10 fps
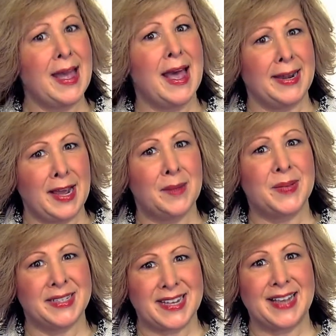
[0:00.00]
in
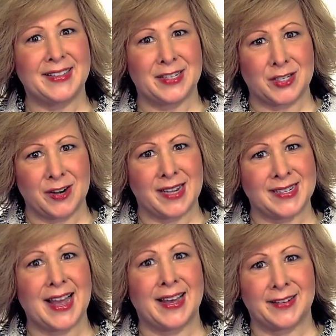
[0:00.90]
helping take the stress
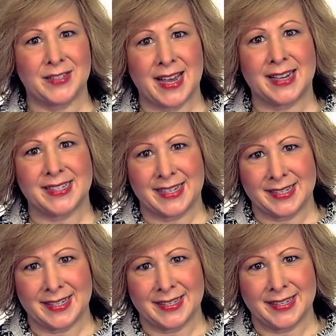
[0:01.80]
out of tax
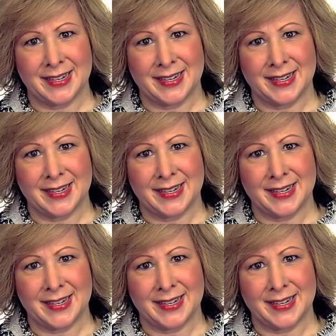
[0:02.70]
season.